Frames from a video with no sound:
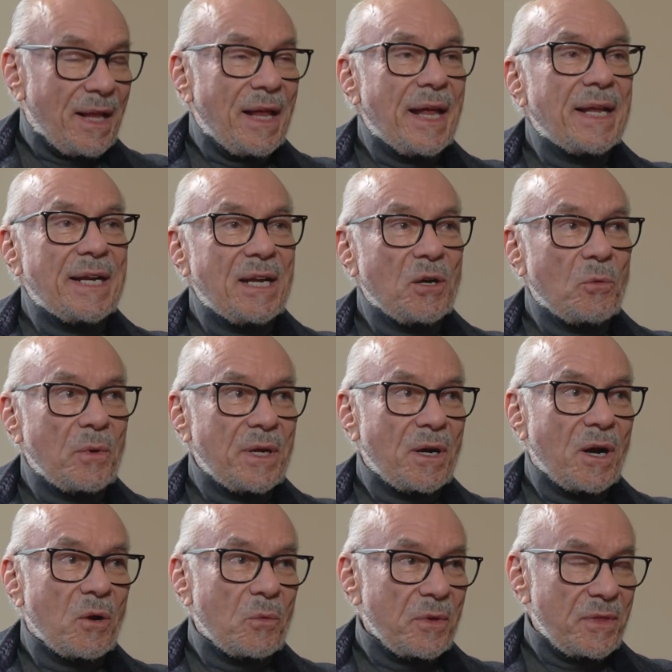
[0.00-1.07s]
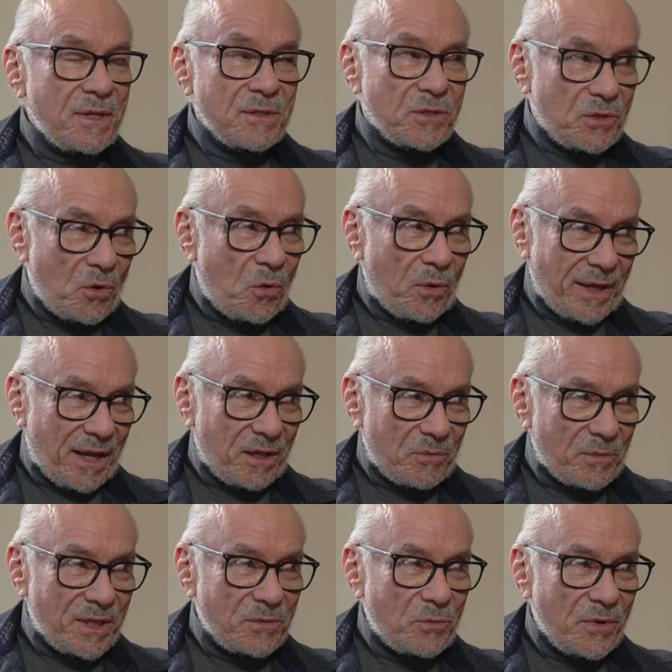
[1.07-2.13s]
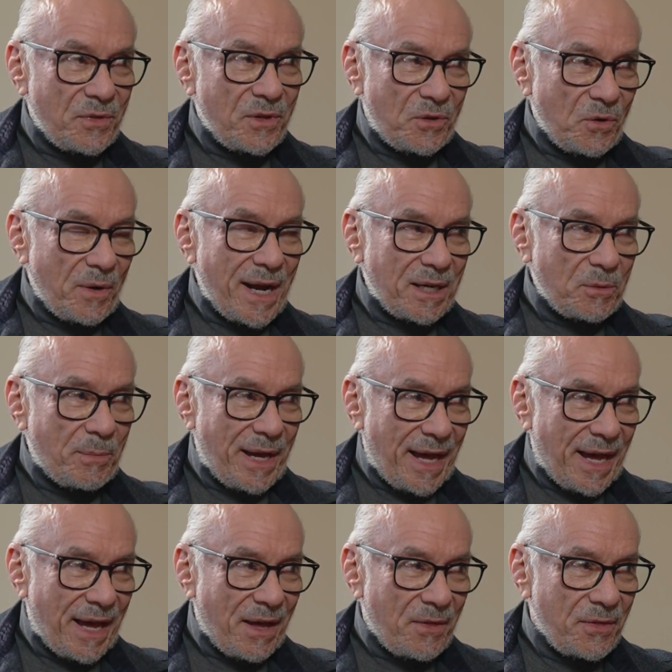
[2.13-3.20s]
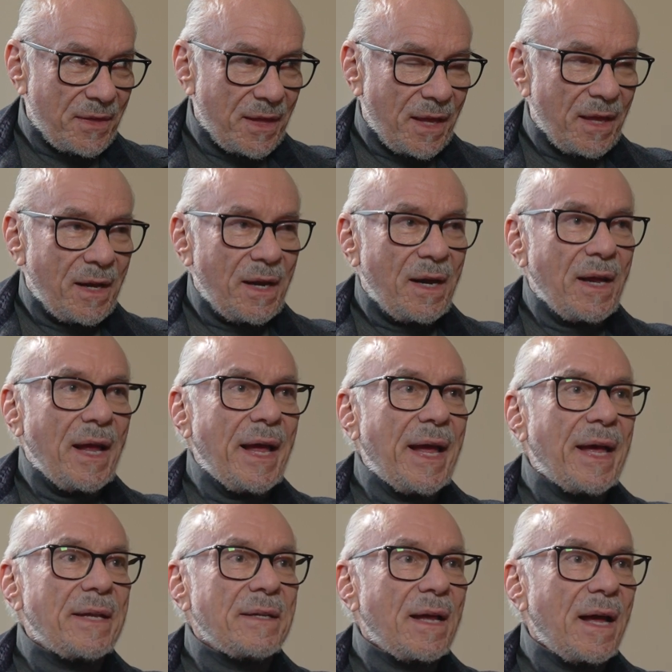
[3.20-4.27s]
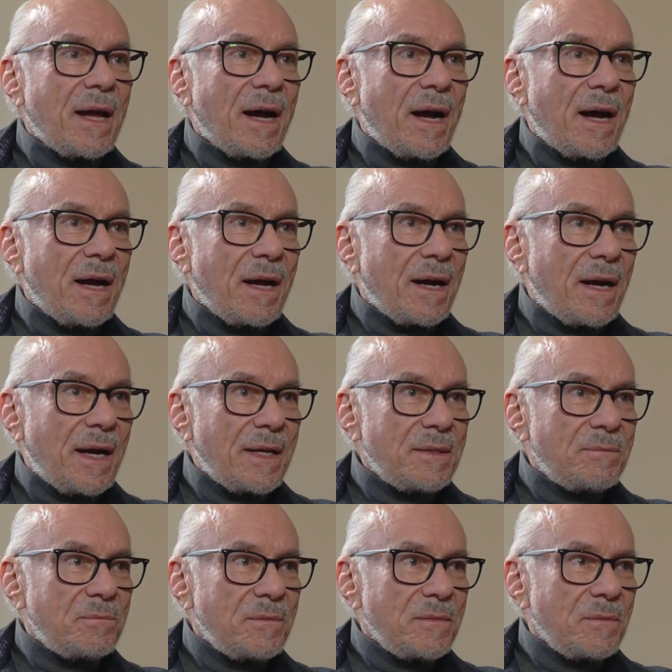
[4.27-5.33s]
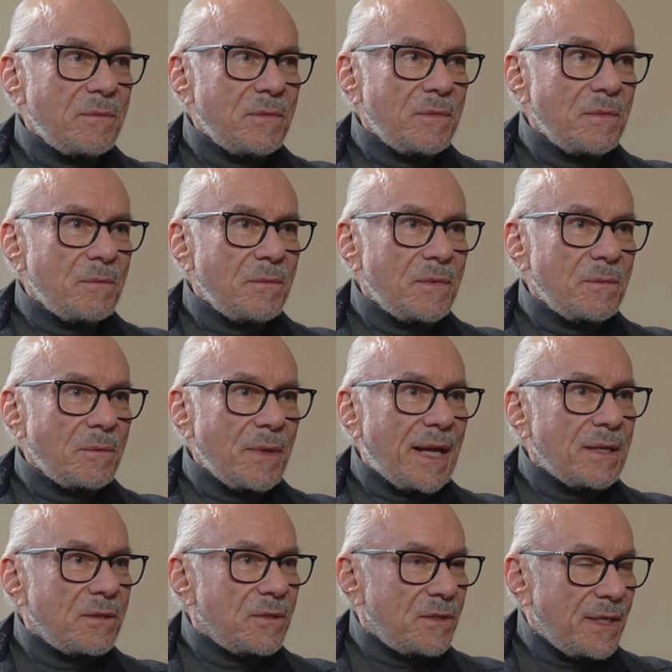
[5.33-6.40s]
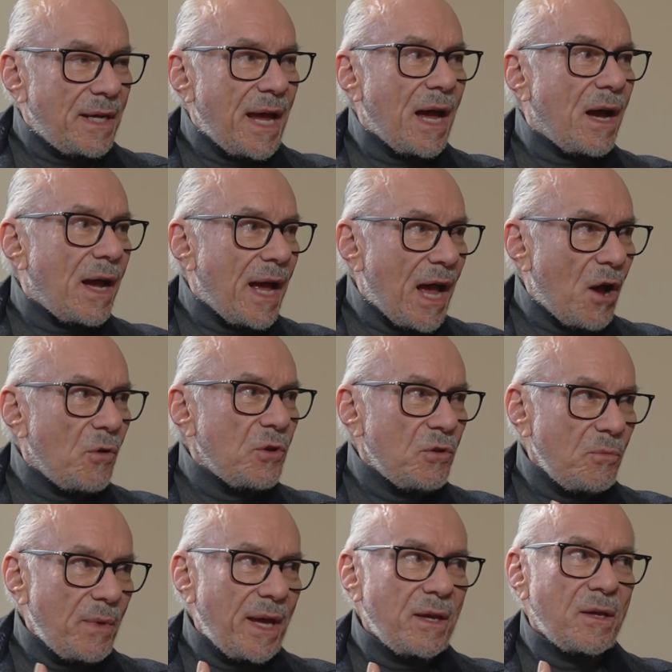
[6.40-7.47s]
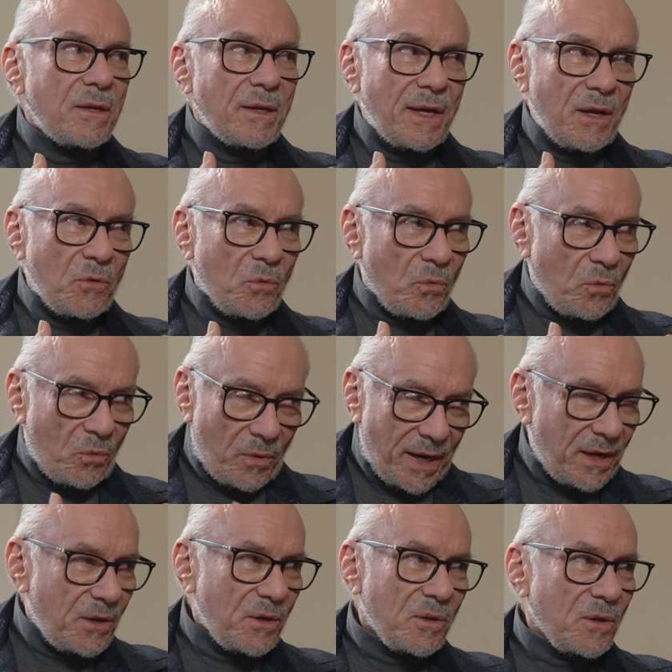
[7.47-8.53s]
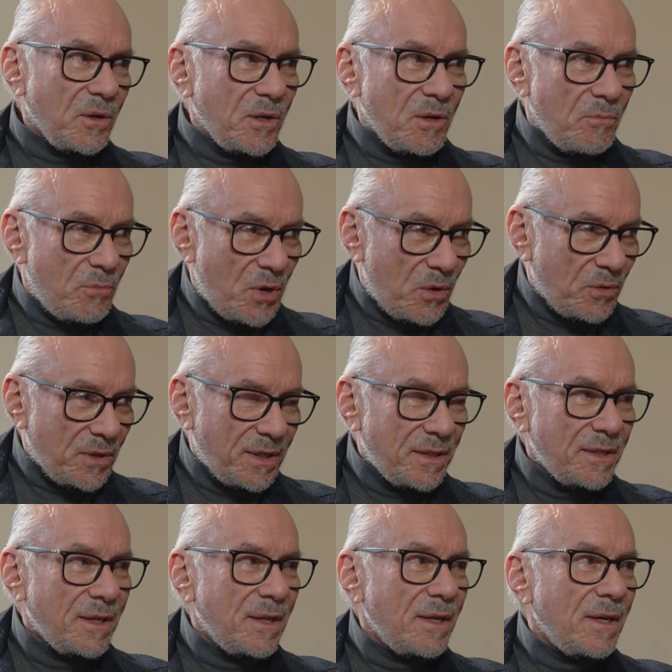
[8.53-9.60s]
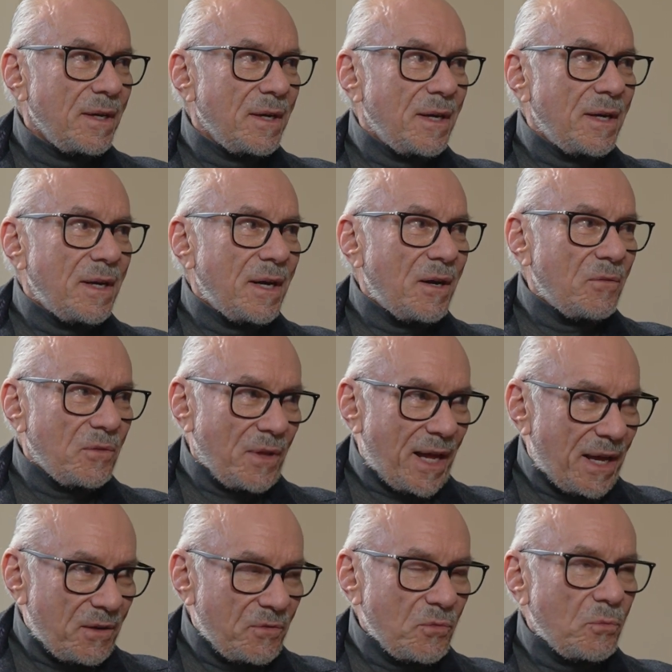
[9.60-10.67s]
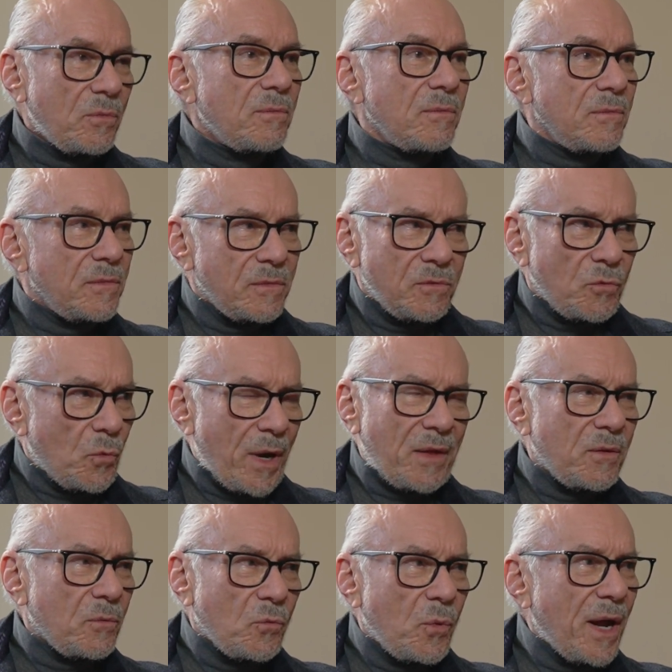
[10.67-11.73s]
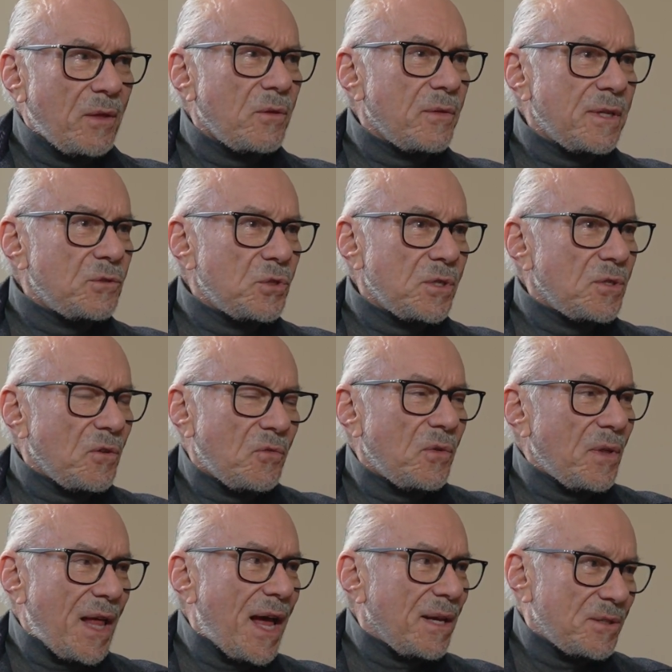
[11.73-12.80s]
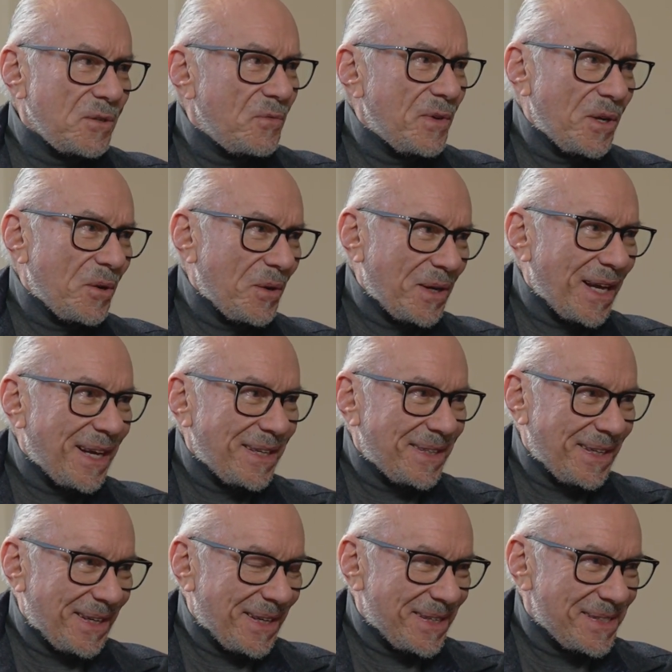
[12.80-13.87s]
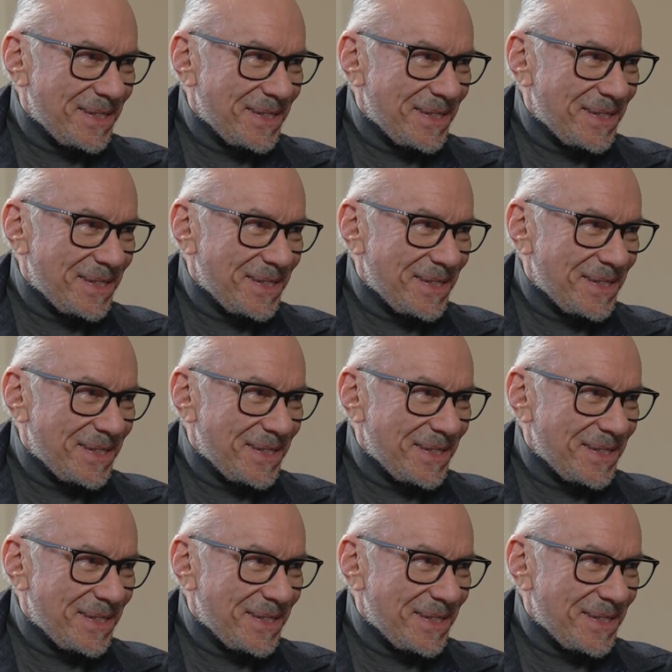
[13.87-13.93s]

And here we are with this soul element, with the direct path. And I'd like to see how you make it a regular component of life, rather than just a philosophy or an idea.